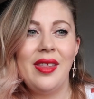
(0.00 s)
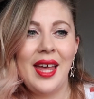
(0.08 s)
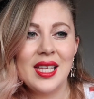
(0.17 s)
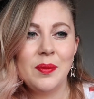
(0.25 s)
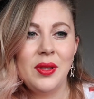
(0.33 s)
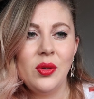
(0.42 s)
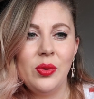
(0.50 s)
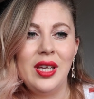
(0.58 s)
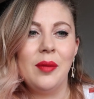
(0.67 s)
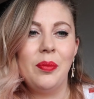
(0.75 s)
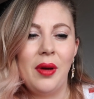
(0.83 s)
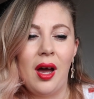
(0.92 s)
that's been the
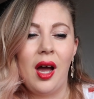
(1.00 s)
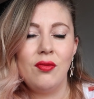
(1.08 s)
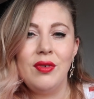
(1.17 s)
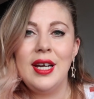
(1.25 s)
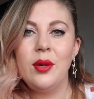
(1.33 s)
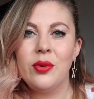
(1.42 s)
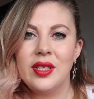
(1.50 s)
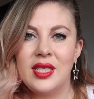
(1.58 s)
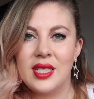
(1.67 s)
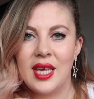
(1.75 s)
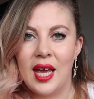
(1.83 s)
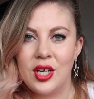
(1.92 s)
week, but I really wanted
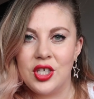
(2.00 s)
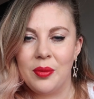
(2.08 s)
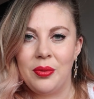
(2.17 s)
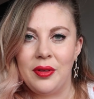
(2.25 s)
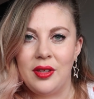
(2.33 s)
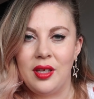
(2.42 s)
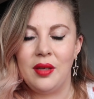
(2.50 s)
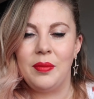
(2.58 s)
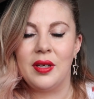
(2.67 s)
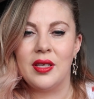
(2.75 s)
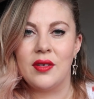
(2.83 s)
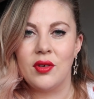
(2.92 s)
to catch up with you
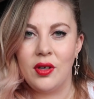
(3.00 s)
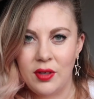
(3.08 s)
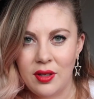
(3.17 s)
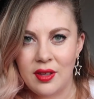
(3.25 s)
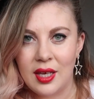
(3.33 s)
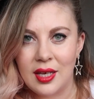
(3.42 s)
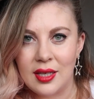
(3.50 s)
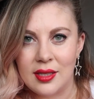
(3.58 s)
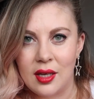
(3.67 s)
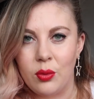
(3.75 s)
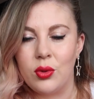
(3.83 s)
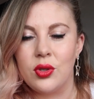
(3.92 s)
because I've got a few
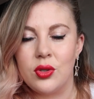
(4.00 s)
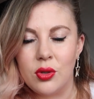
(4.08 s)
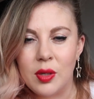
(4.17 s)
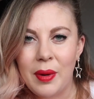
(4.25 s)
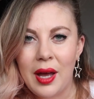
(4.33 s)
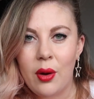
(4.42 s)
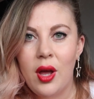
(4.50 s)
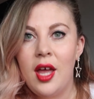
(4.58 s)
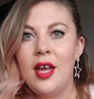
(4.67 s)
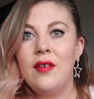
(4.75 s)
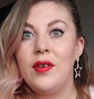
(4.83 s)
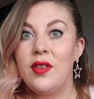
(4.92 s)
things I want to talk about,
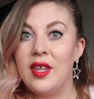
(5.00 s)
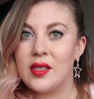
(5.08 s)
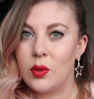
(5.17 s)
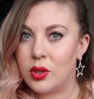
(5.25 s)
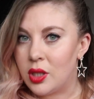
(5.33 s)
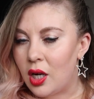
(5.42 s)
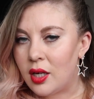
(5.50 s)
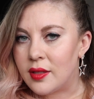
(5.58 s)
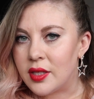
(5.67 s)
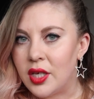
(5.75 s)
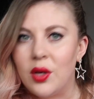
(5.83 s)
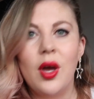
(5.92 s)
a few things I want to
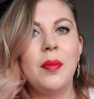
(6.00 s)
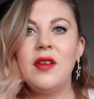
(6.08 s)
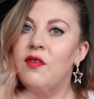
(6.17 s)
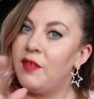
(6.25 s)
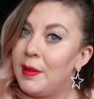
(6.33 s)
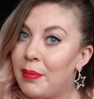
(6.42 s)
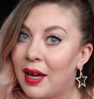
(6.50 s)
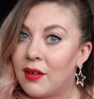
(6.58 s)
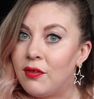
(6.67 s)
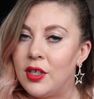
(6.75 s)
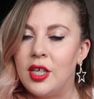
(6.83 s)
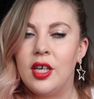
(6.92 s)
ask you, a bit of
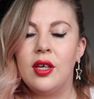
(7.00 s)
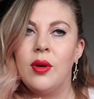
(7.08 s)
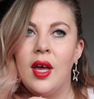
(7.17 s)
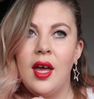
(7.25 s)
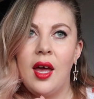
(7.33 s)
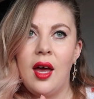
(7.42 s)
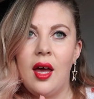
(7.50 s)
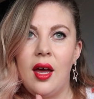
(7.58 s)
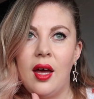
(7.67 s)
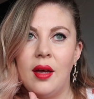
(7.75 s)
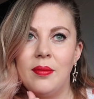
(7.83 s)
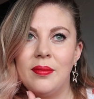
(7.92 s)
feedback for you,
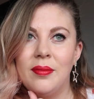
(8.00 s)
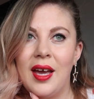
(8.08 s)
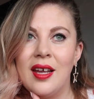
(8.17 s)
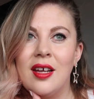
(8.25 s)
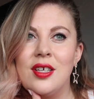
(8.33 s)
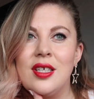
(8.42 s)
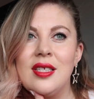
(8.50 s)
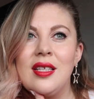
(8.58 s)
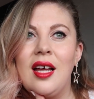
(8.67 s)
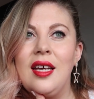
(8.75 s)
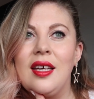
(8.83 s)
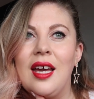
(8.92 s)
and I just
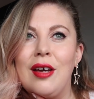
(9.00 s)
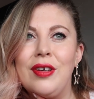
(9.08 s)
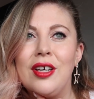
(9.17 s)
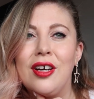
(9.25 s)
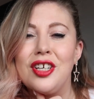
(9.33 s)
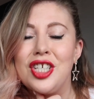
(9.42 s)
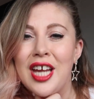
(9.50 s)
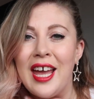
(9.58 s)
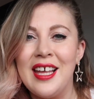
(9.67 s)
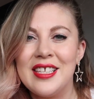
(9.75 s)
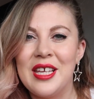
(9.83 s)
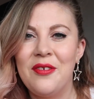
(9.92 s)
like having our
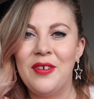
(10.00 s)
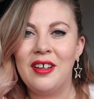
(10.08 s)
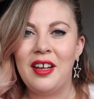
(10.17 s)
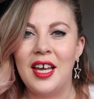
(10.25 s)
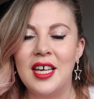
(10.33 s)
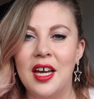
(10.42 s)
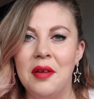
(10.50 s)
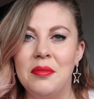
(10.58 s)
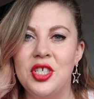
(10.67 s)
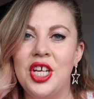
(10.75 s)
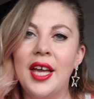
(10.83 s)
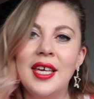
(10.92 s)
chats. I feel like
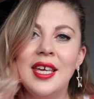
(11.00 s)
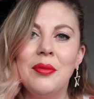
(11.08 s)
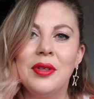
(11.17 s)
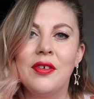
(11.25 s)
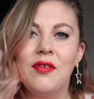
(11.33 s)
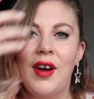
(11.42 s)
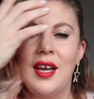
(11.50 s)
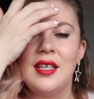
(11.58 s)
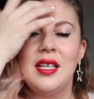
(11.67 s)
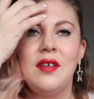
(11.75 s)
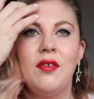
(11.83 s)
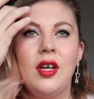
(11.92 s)
I'm checking in with a friend,
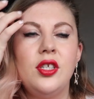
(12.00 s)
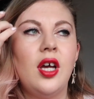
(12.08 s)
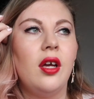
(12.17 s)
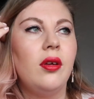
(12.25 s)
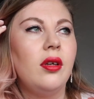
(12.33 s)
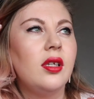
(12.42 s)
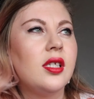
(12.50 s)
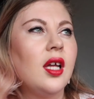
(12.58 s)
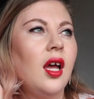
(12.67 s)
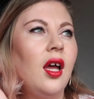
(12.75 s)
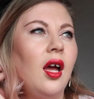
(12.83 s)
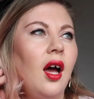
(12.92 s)
and if I don't,
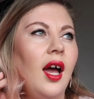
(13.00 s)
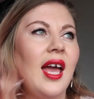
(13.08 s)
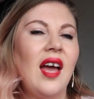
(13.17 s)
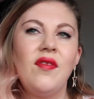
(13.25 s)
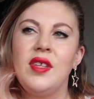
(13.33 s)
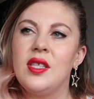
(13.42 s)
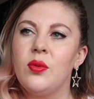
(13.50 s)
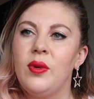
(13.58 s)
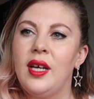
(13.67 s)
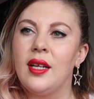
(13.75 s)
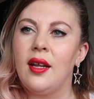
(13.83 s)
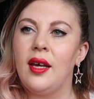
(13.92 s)
I have this
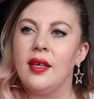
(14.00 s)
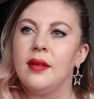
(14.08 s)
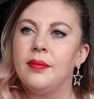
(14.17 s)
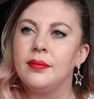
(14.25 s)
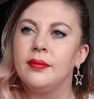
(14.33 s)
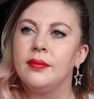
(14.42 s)
weird like